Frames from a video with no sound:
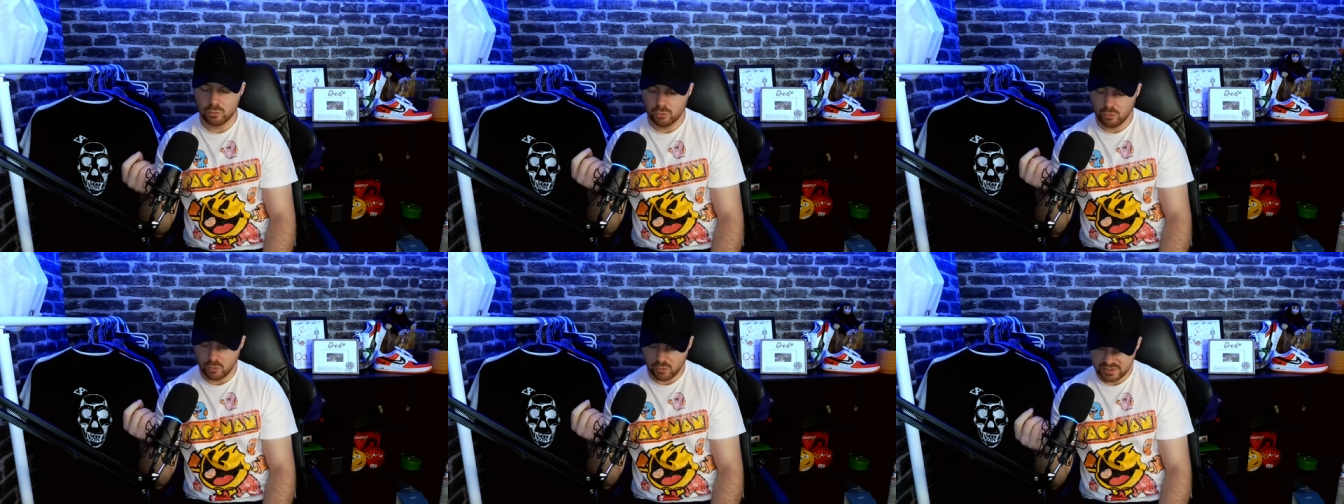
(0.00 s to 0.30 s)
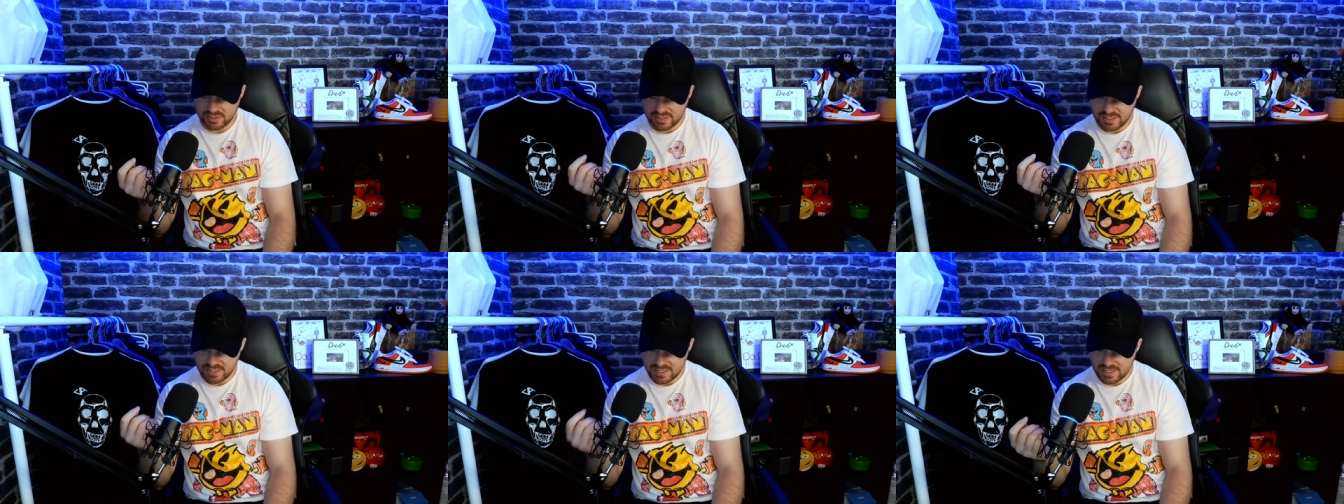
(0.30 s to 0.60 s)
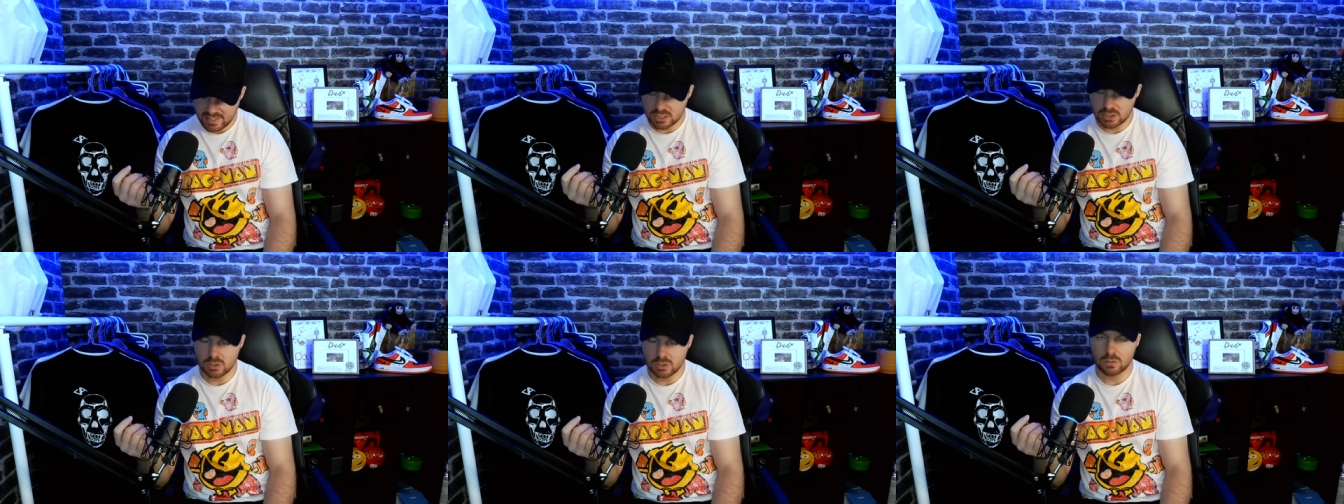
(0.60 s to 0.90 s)
Nike
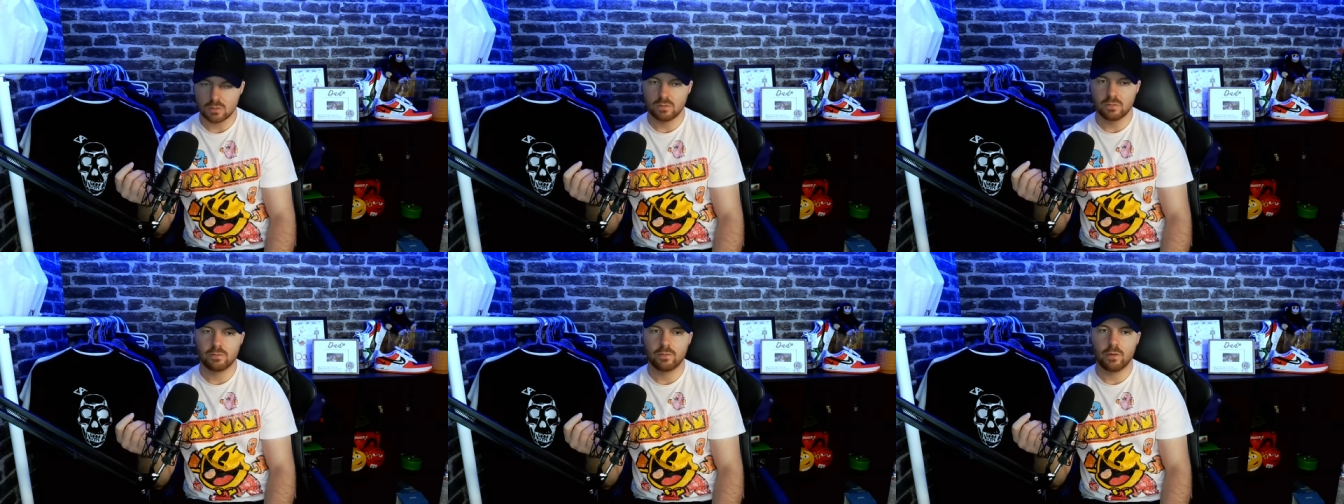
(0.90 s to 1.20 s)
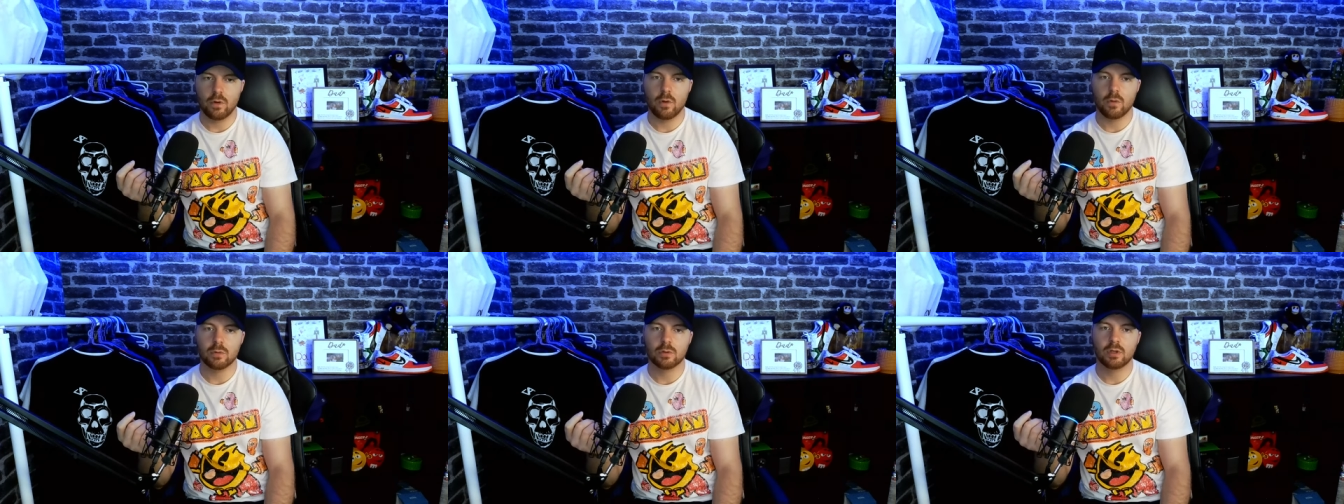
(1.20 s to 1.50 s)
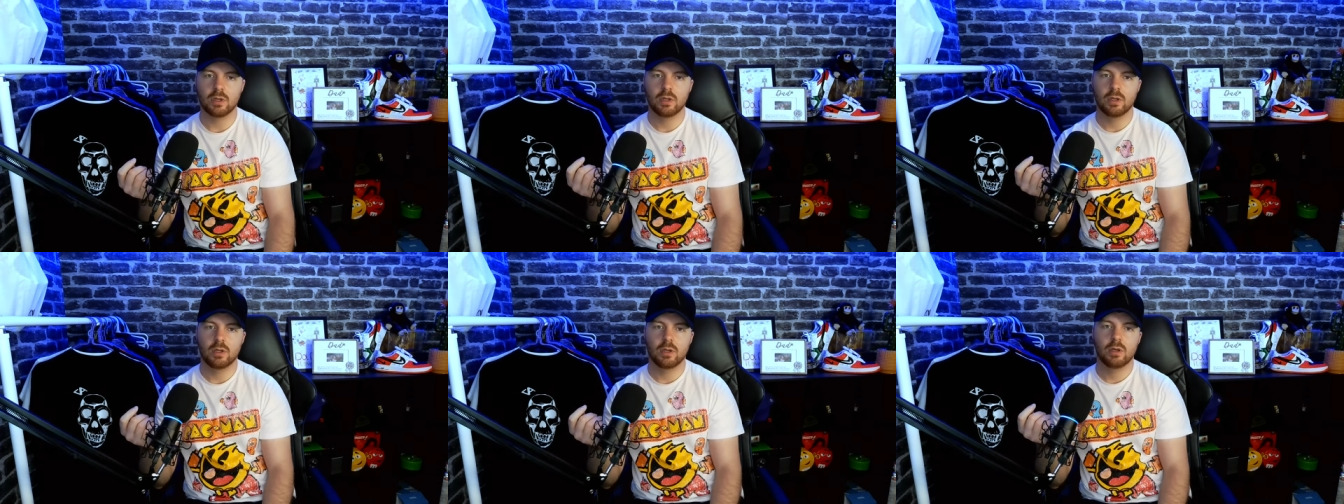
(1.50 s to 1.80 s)
is looking forward
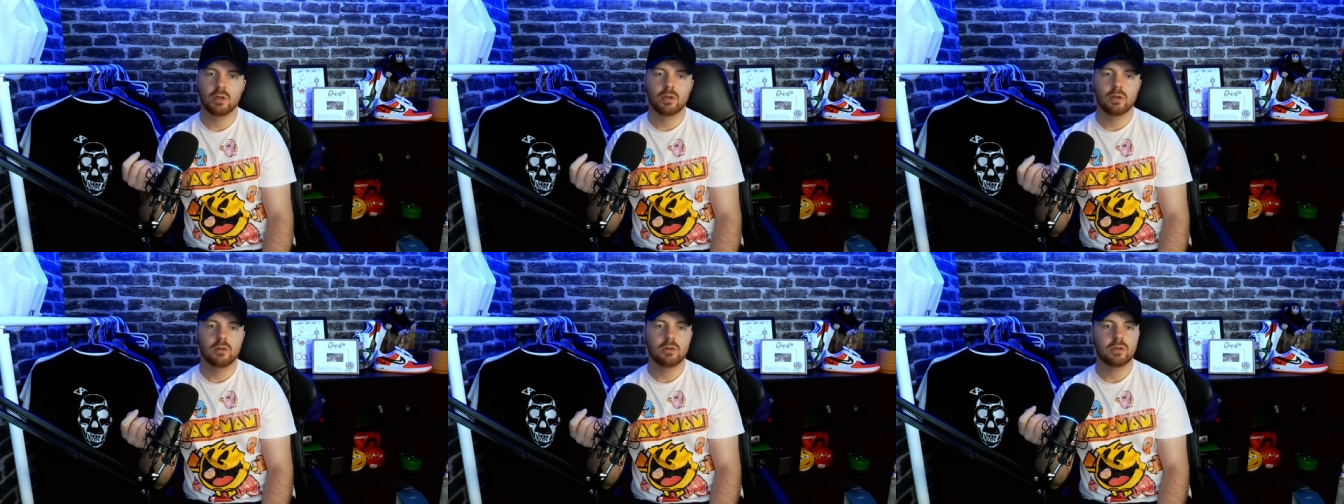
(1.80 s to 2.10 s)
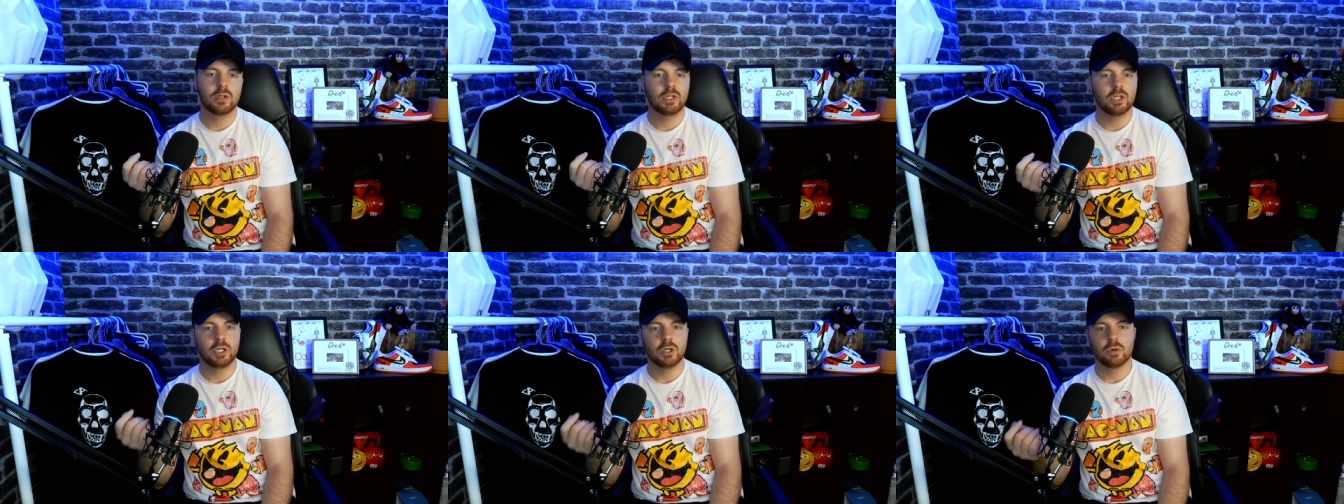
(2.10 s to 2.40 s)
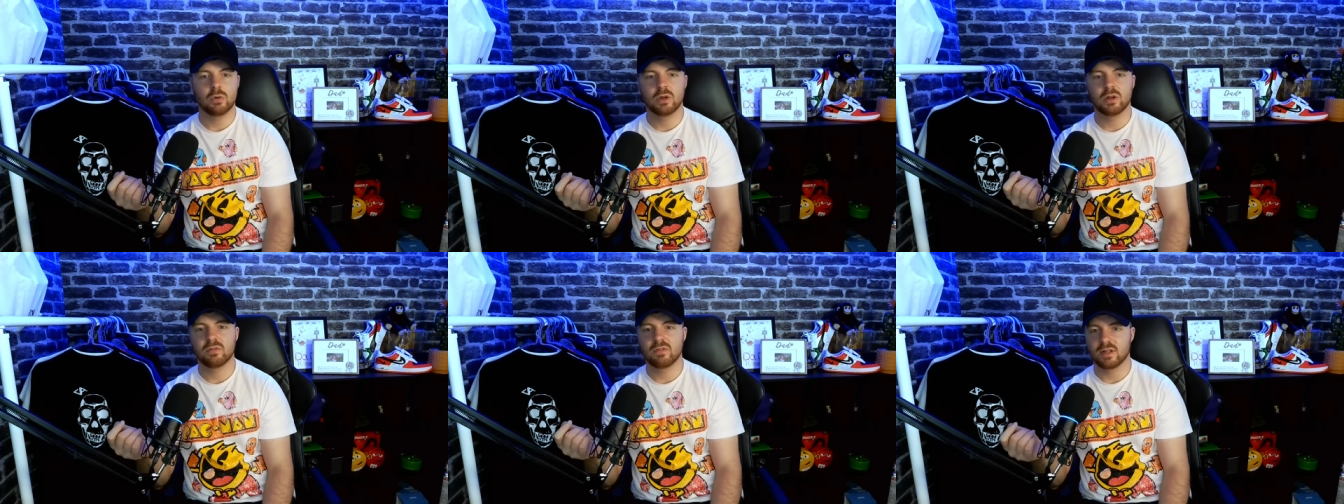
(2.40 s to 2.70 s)
to
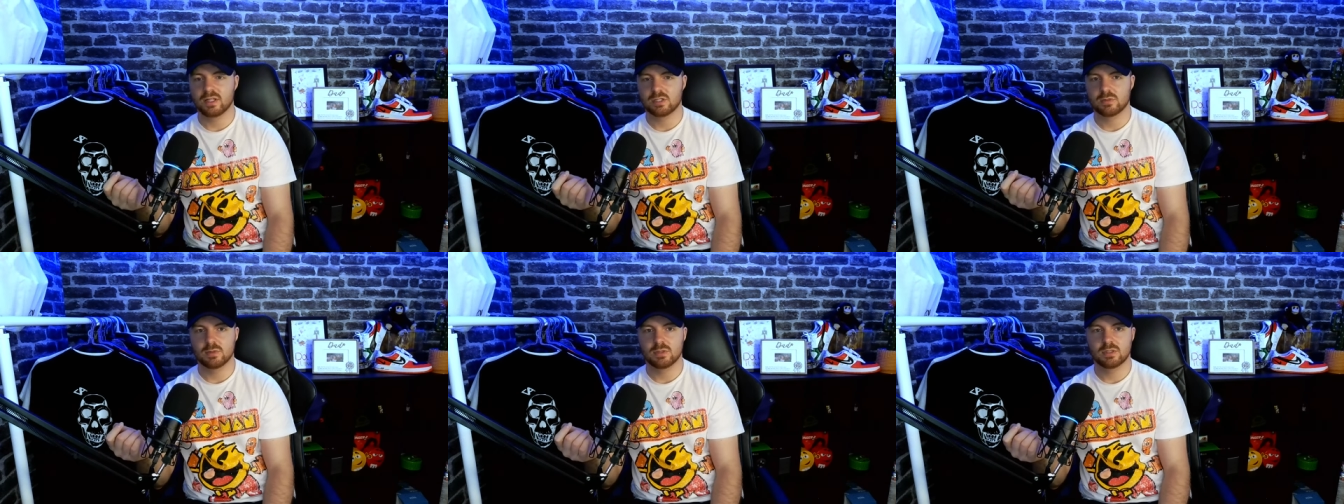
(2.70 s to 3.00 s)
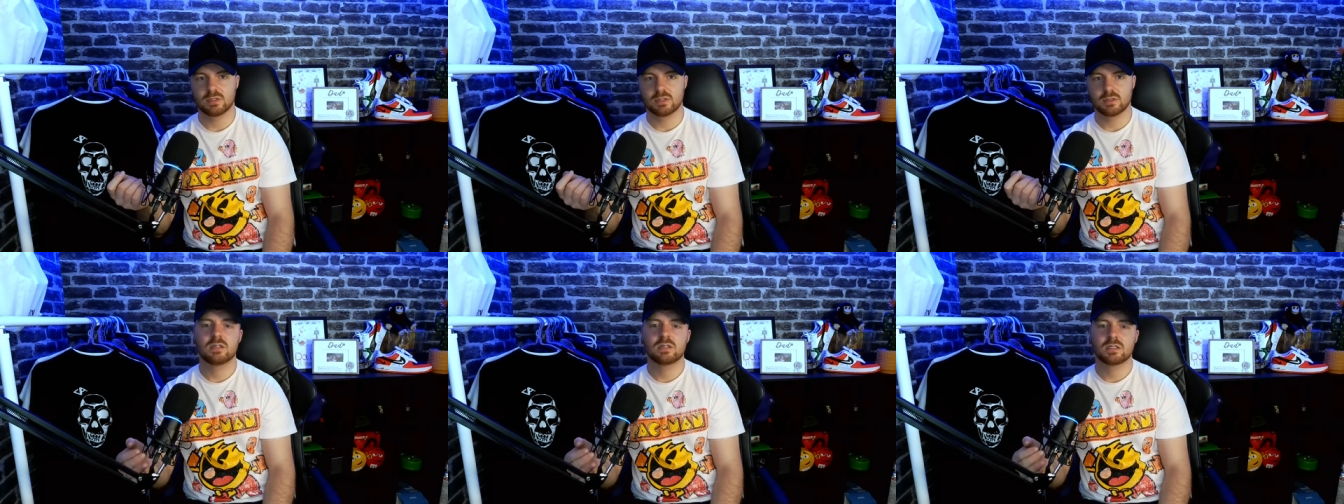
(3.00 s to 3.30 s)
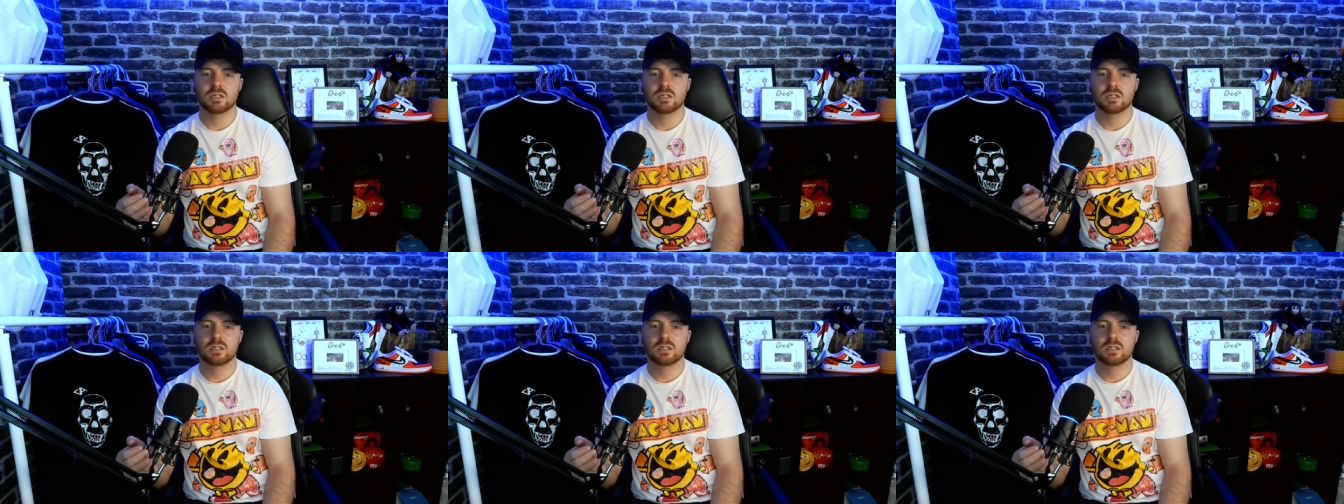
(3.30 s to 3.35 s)
new advancements.